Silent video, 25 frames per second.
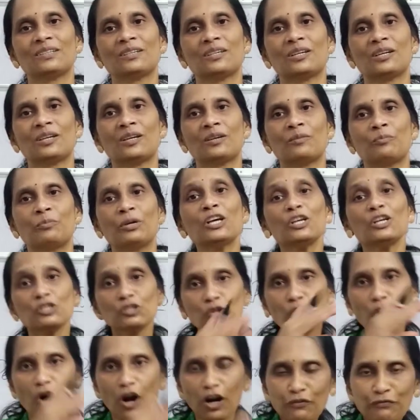Because
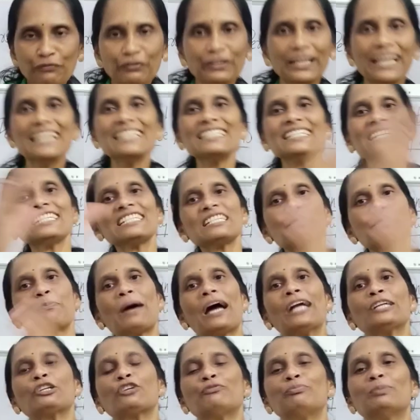confidence is a part
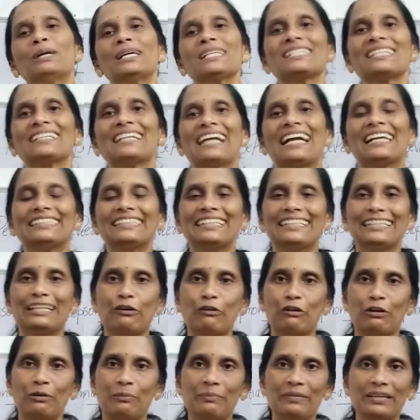of personality
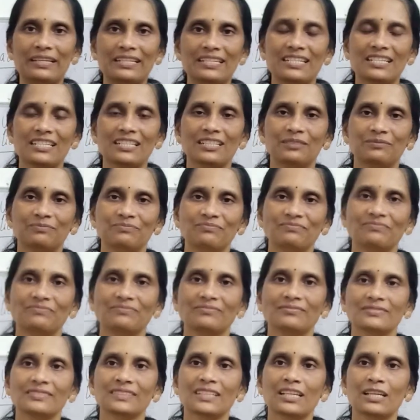development.
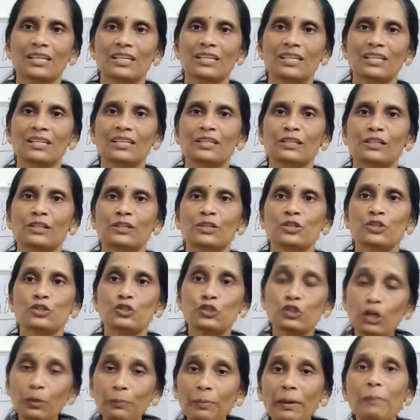
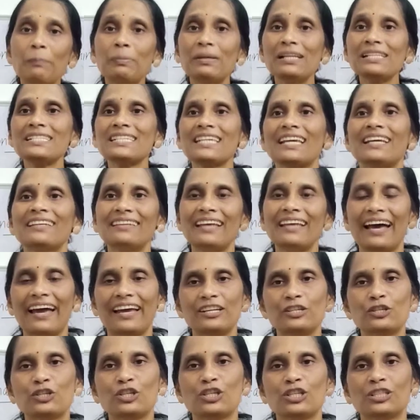So people say that
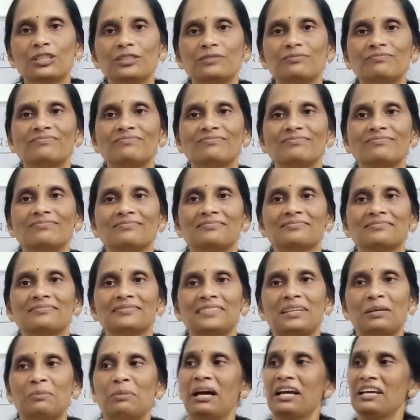
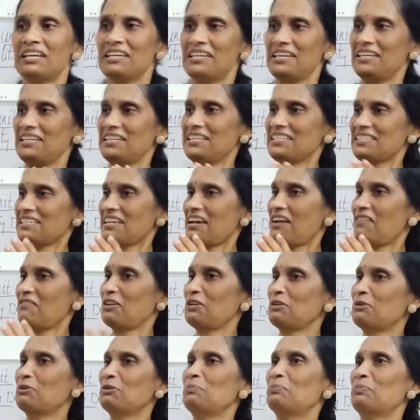he is having
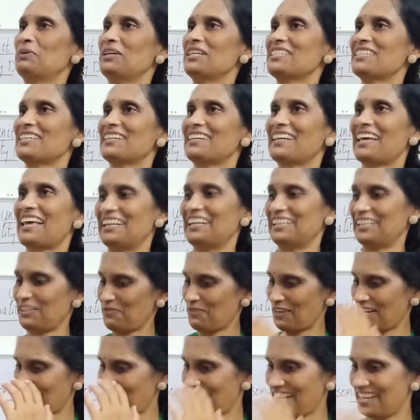good personality.
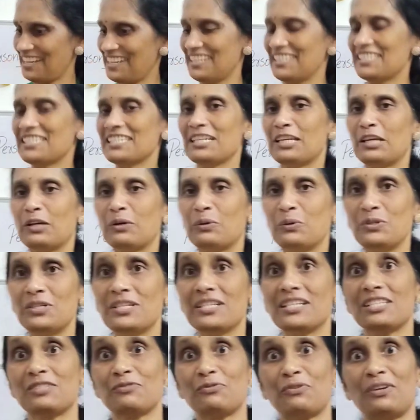When he is in a good
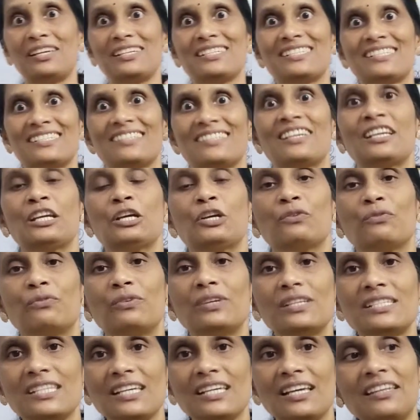dress, we
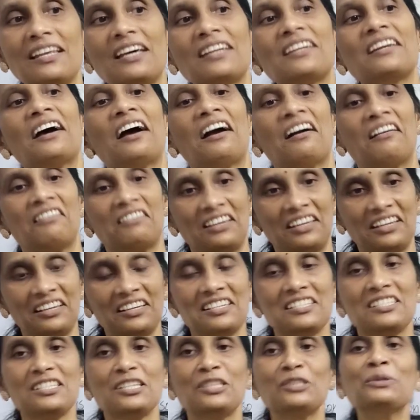say that he is
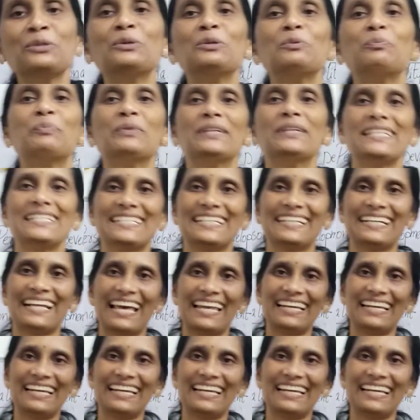in good personality.